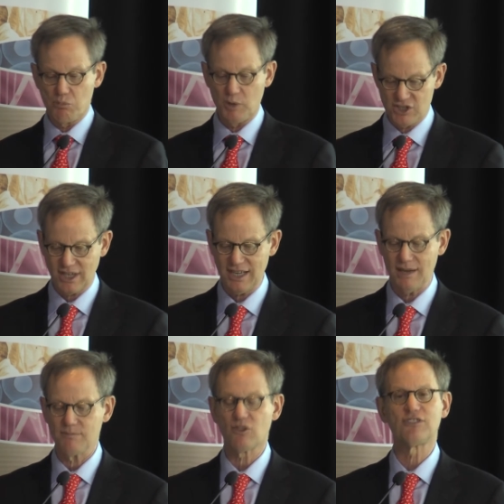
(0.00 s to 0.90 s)
which
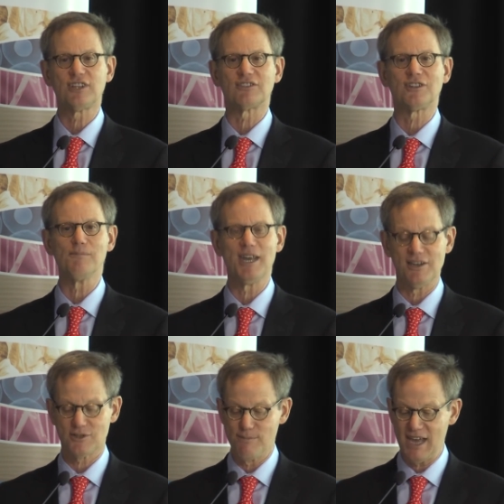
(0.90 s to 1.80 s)
again 60
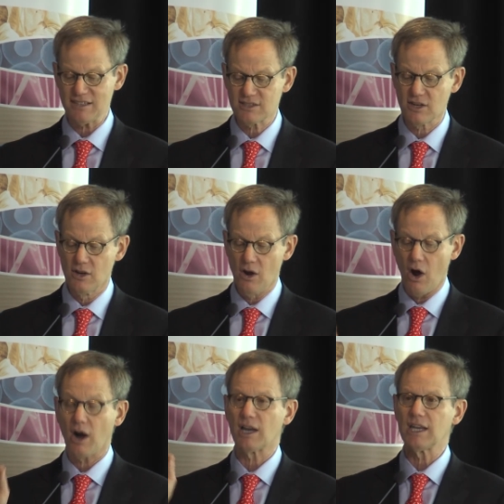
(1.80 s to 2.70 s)
Minutes missed,
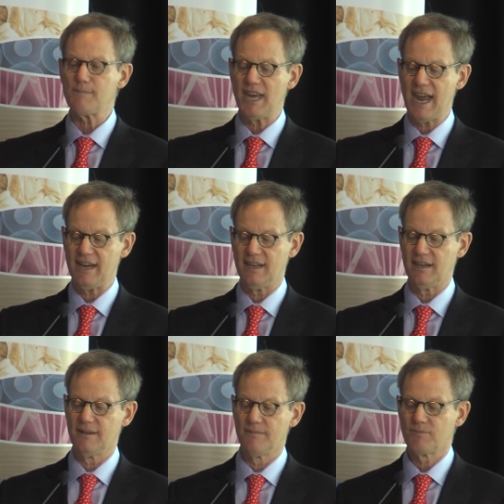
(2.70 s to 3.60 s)
are eliminated.
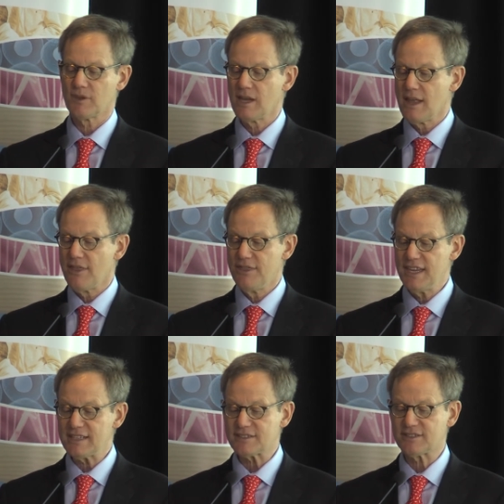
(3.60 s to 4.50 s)

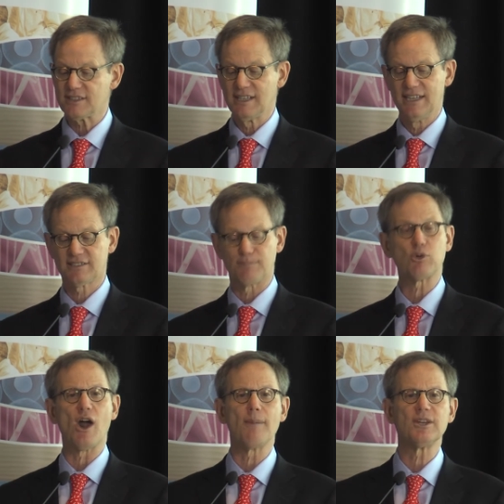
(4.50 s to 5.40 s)
This is the
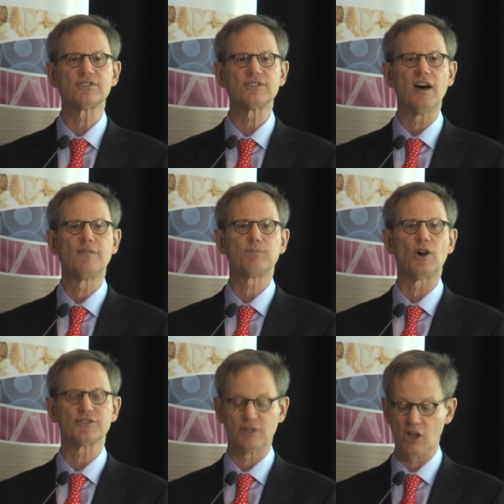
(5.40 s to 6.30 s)
promise of
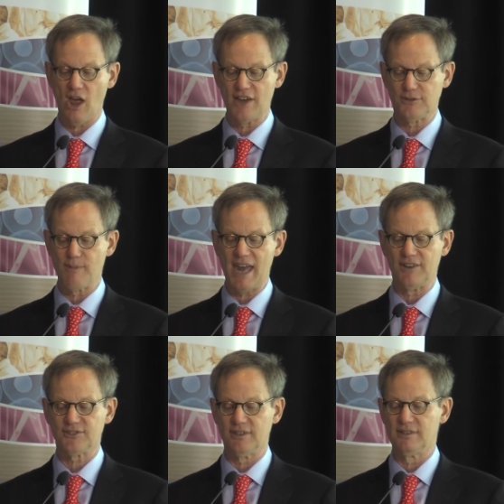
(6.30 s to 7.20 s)
personalized
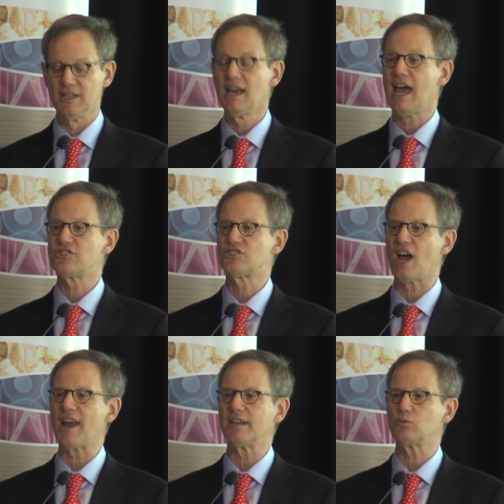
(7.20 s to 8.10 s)
medicine, as
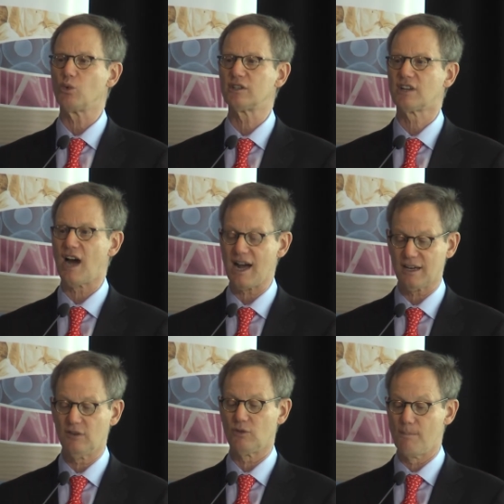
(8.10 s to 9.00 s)
Janet Woodcock
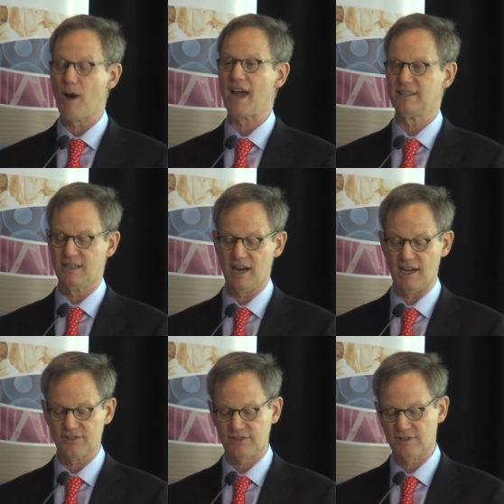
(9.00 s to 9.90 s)
reminded
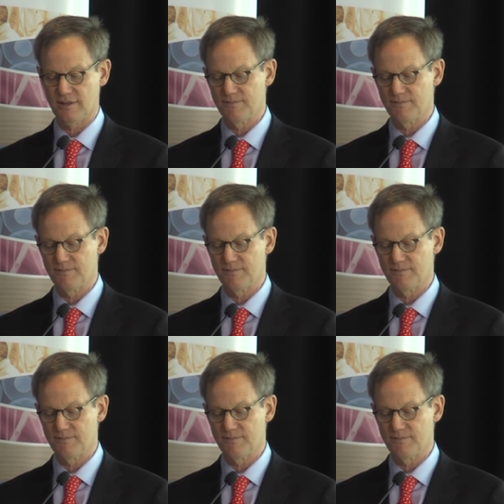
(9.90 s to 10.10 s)
us.